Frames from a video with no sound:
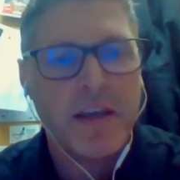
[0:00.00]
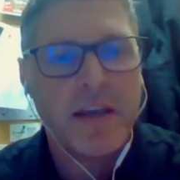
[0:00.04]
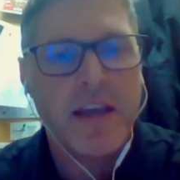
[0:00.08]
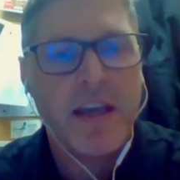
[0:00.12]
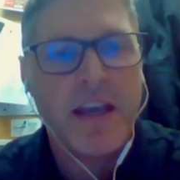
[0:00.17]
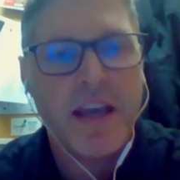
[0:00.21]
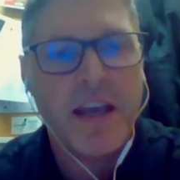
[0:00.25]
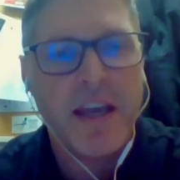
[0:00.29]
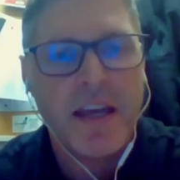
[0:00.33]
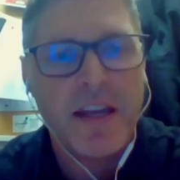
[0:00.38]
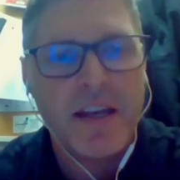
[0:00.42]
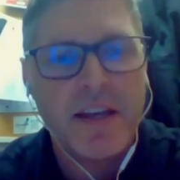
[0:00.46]

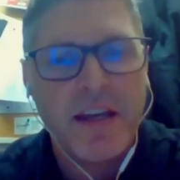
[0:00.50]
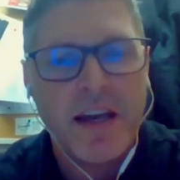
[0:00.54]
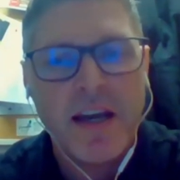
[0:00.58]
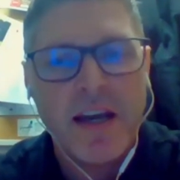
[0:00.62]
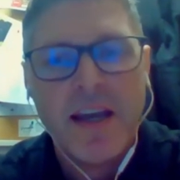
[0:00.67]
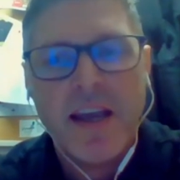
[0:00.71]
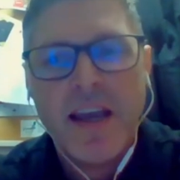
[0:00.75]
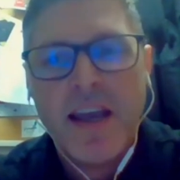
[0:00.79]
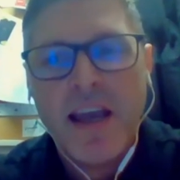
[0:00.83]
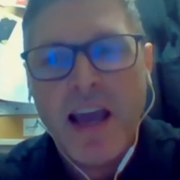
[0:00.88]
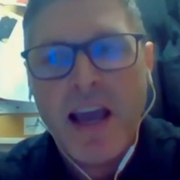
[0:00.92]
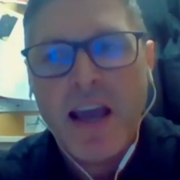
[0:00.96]
And
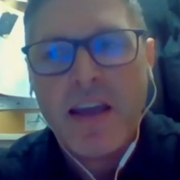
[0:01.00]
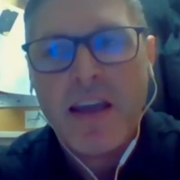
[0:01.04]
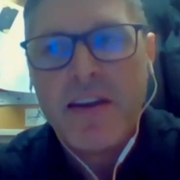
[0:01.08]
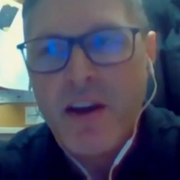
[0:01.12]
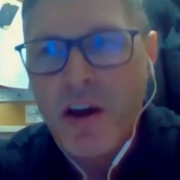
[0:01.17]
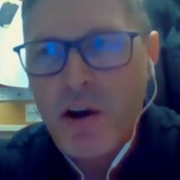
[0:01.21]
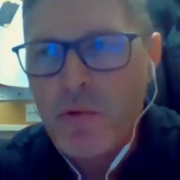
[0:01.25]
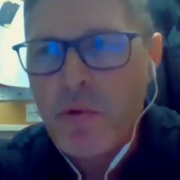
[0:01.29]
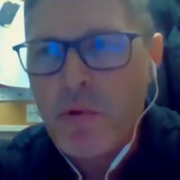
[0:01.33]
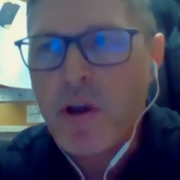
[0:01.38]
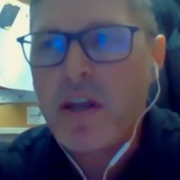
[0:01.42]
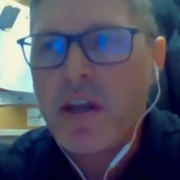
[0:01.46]

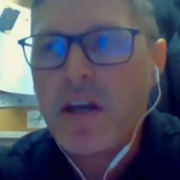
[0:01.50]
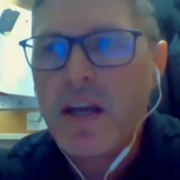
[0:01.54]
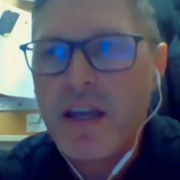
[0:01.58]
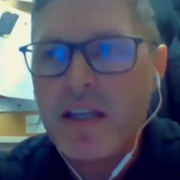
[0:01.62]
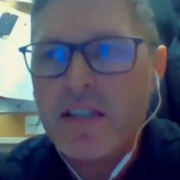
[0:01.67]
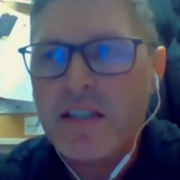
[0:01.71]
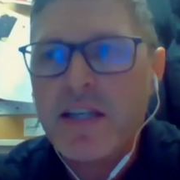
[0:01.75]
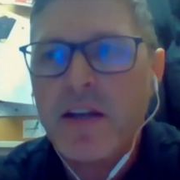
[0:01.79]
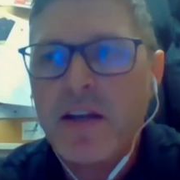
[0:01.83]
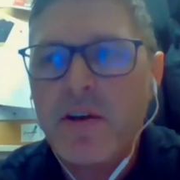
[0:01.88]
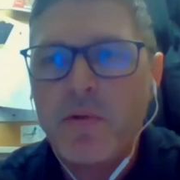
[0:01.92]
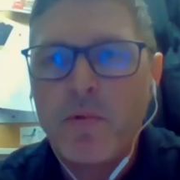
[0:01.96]
no, we're going to
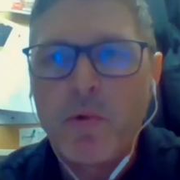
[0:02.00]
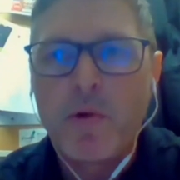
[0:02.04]
continue.